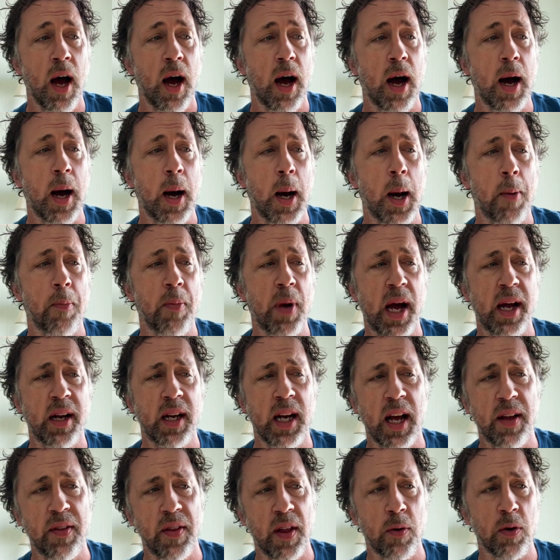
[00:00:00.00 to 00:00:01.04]

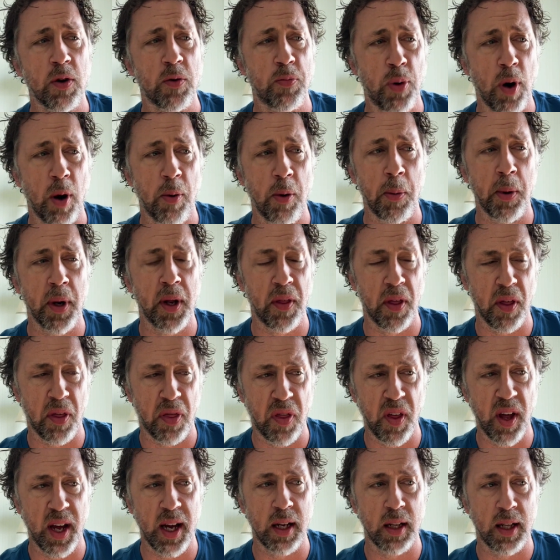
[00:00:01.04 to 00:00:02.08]
And there was probably the
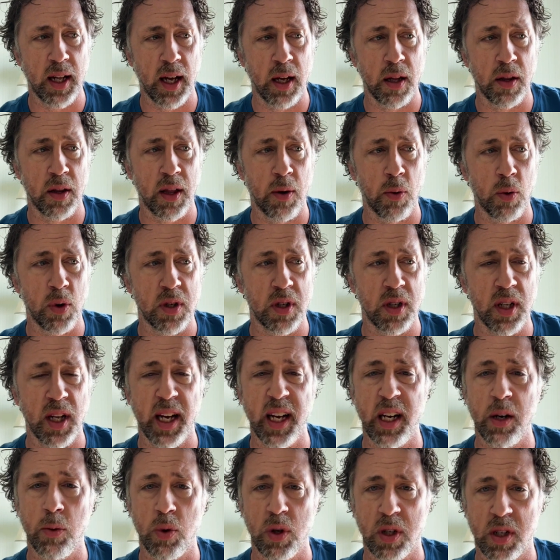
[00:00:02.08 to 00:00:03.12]
thing that was
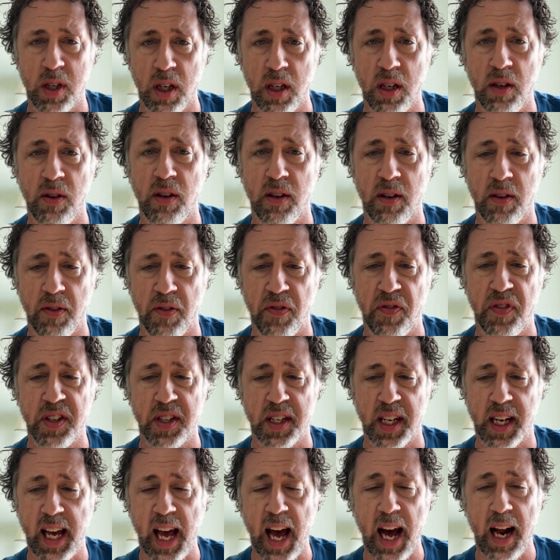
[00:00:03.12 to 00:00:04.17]
needed was a little of the
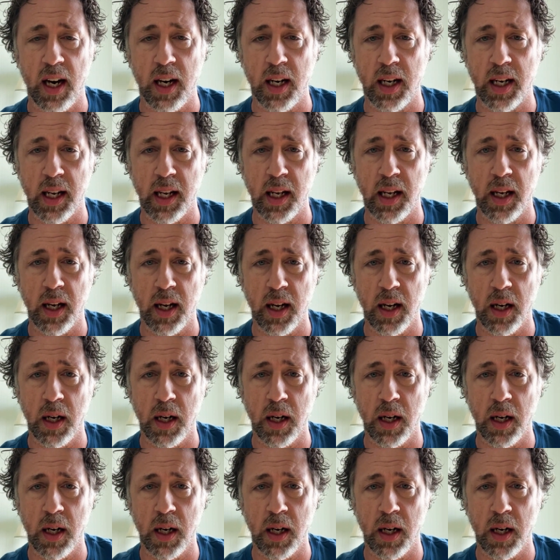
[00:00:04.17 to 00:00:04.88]
physicality,